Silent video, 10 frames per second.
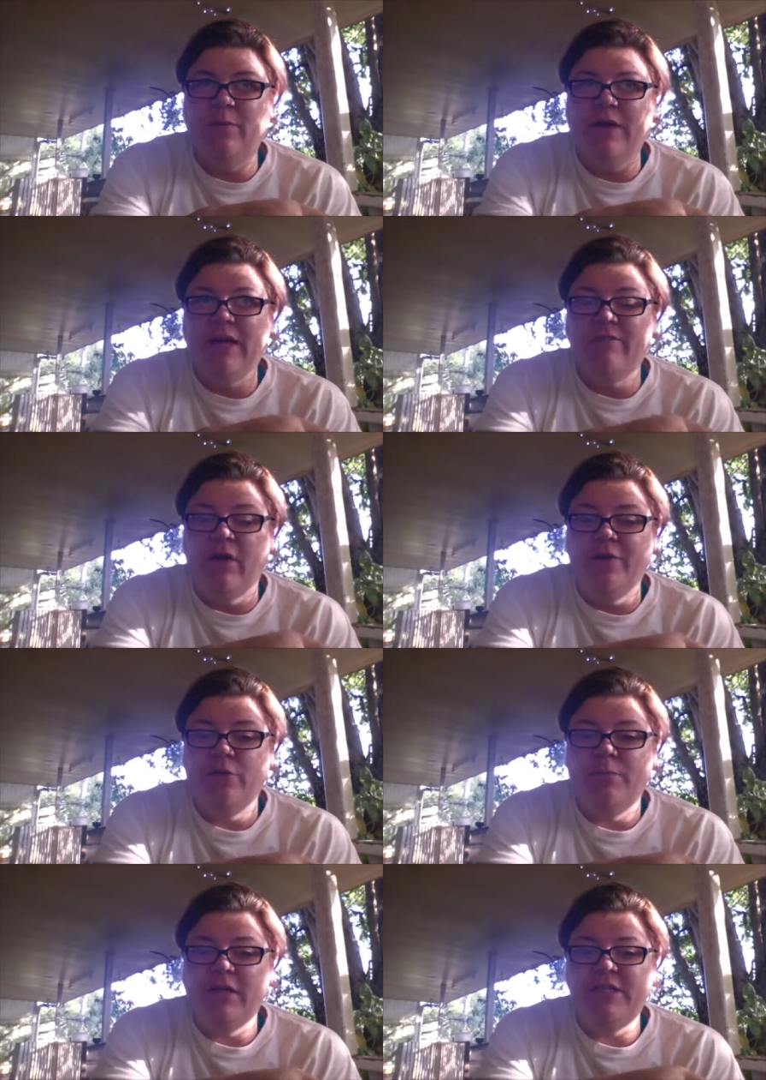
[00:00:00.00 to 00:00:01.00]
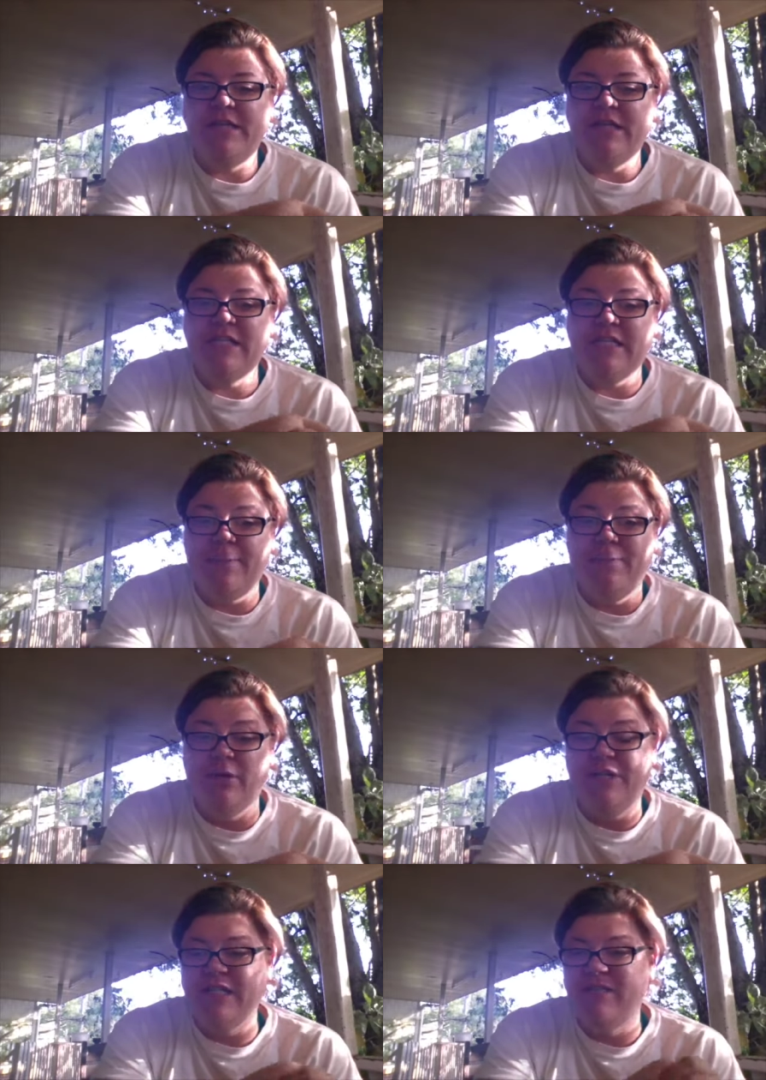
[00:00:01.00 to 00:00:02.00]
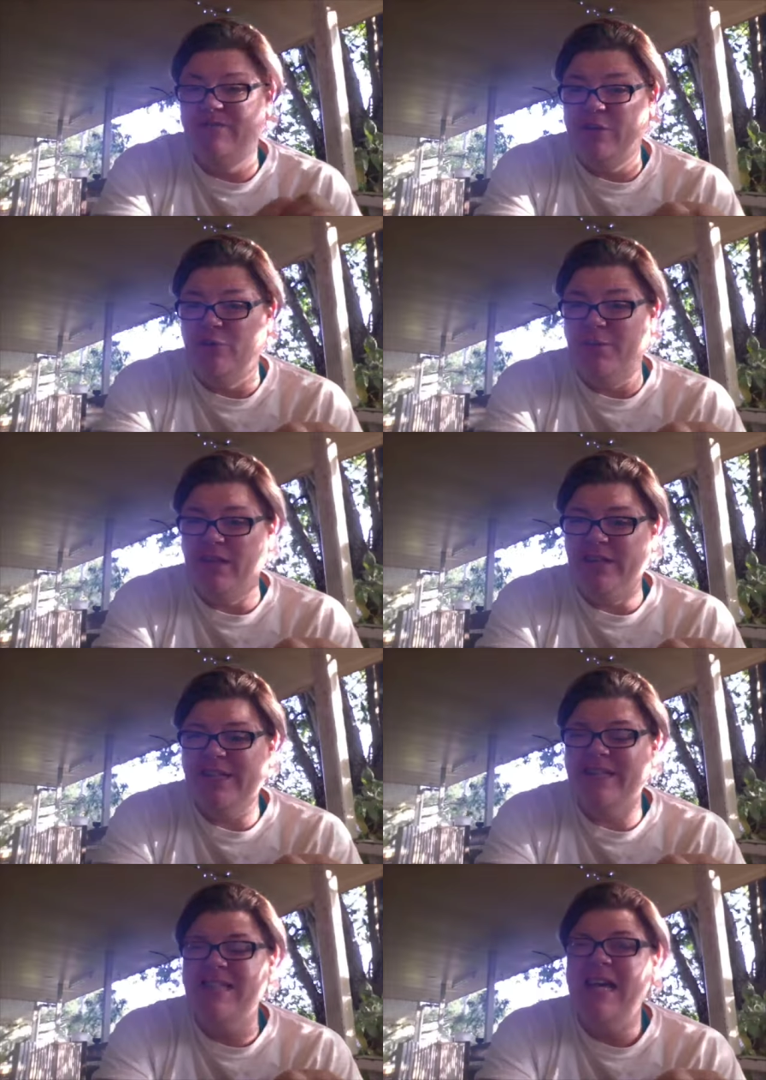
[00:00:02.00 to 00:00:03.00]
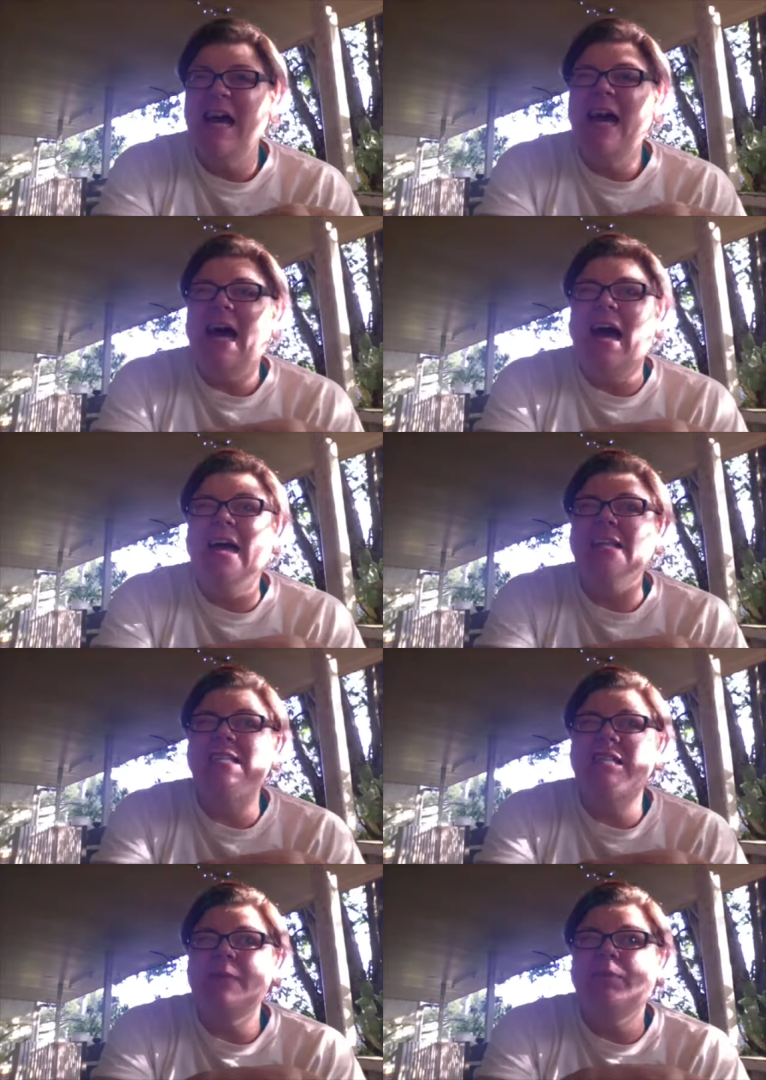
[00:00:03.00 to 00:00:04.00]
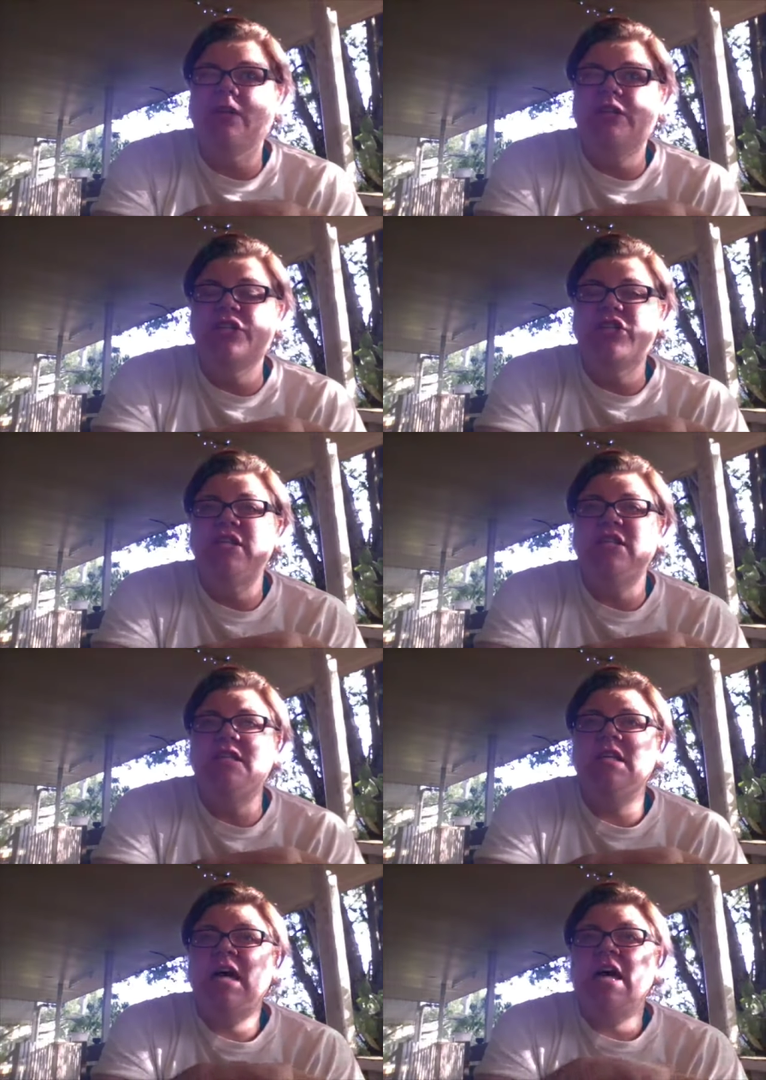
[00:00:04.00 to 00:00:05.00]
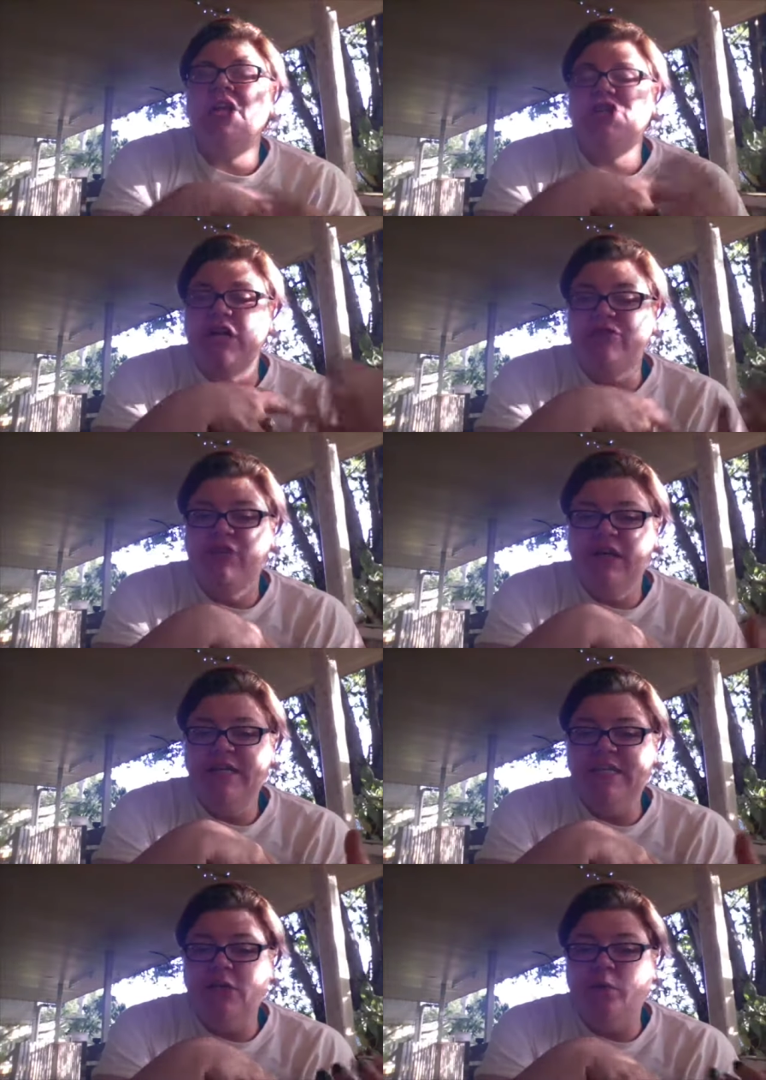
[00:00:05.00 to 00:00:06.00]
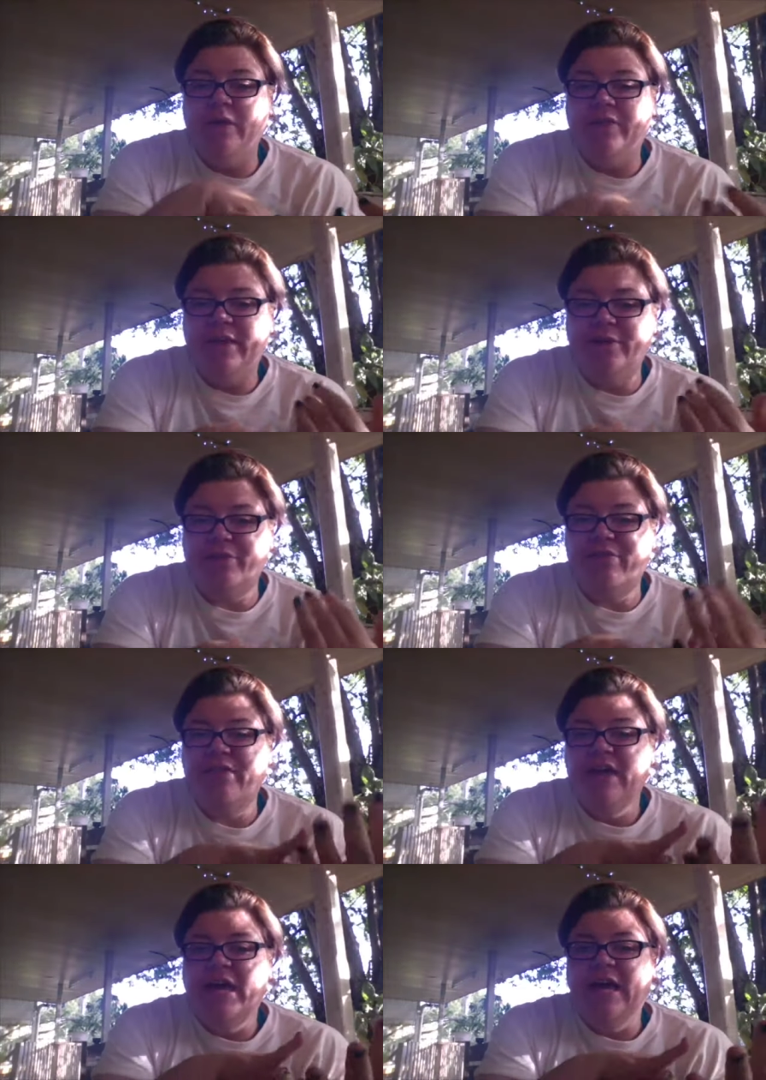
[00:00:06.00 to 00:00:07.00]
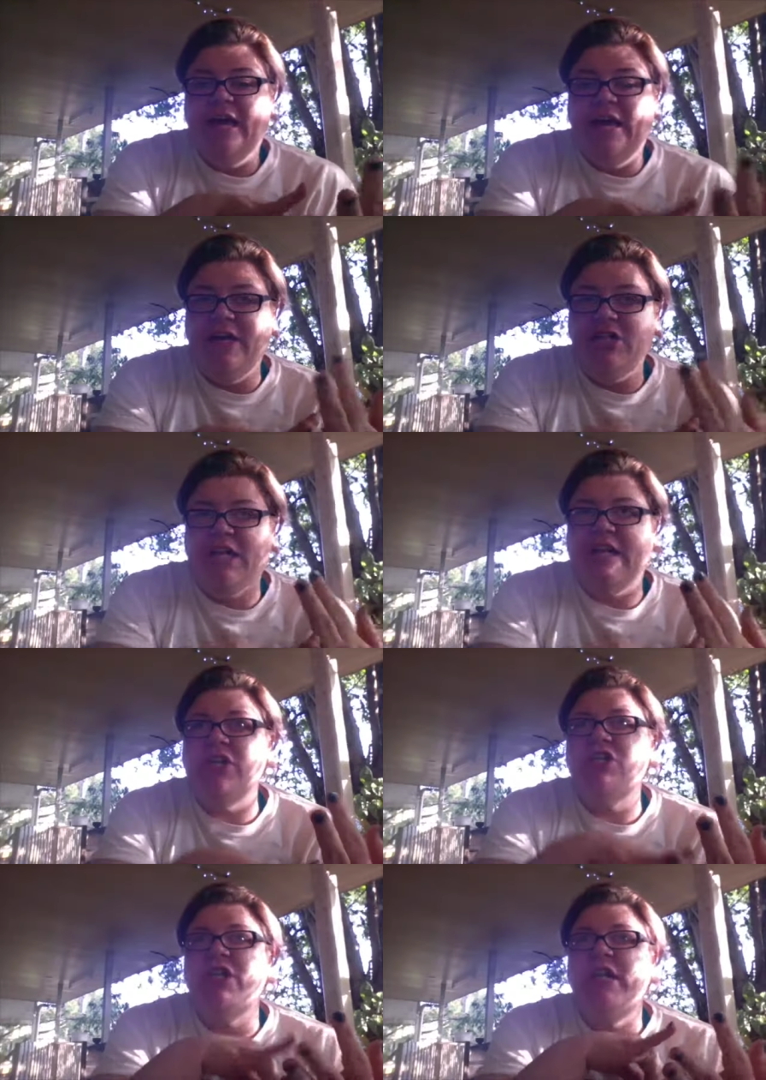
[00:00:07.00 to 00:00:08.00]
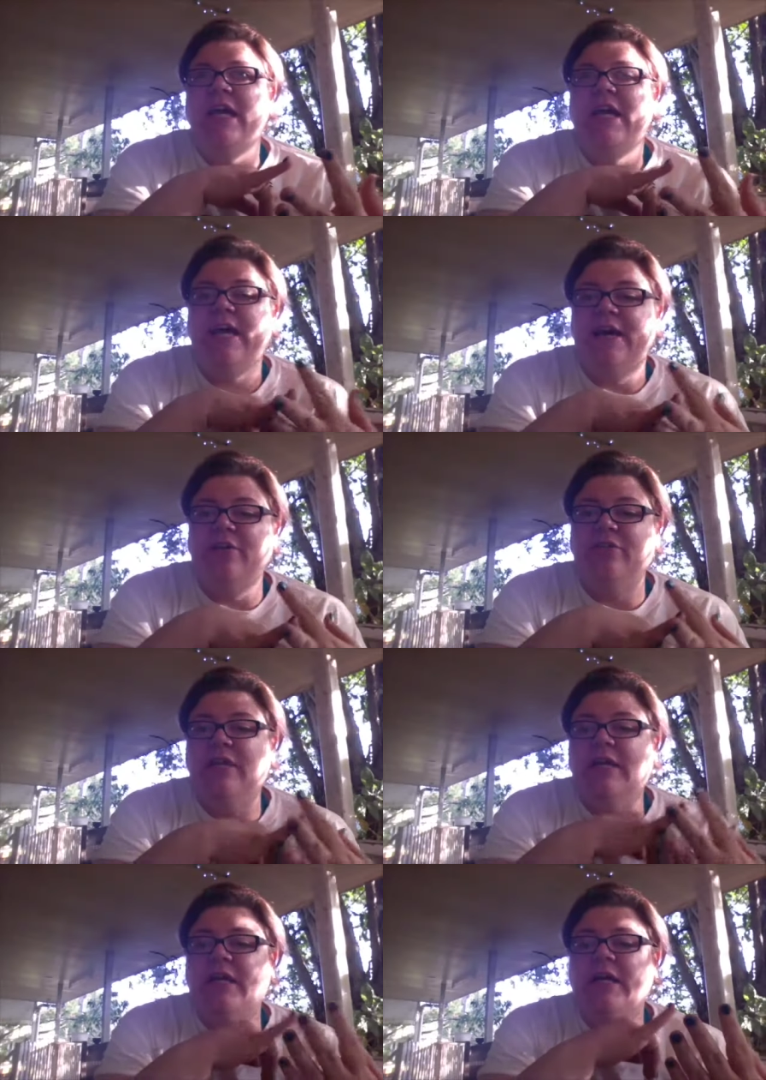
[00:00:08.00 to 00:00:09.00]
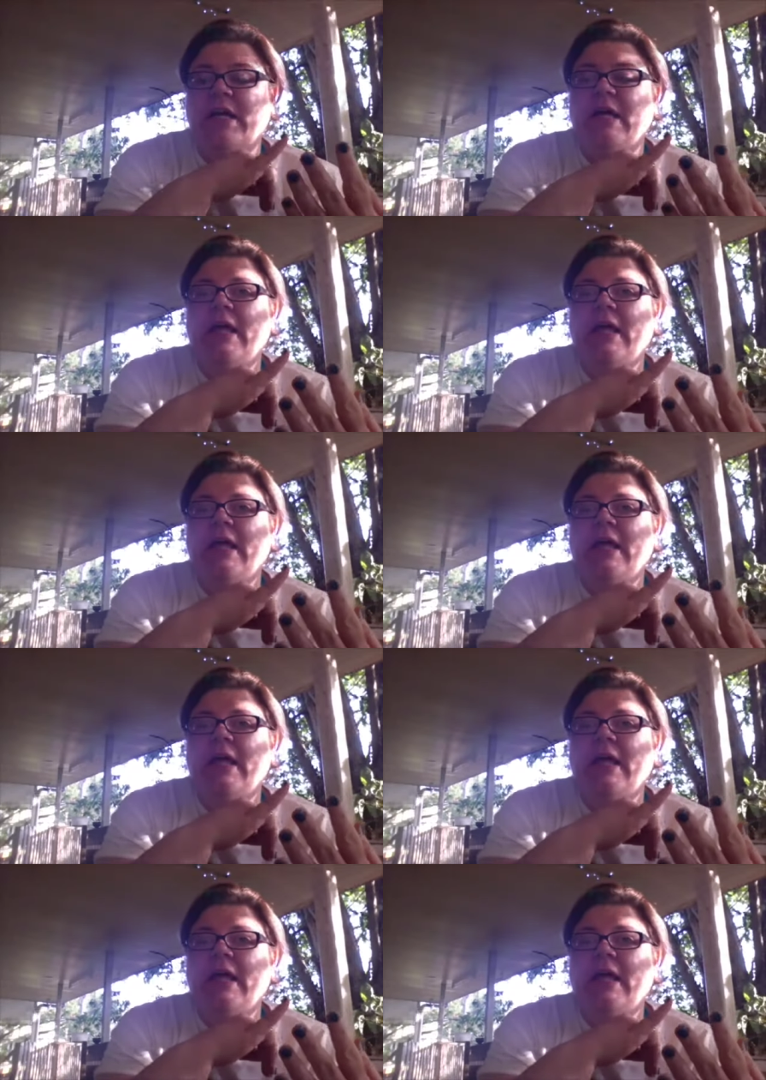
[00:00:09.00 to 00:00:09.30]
We have local politics, state politics, and federal politics and state politicians generally deal with health, education, housing,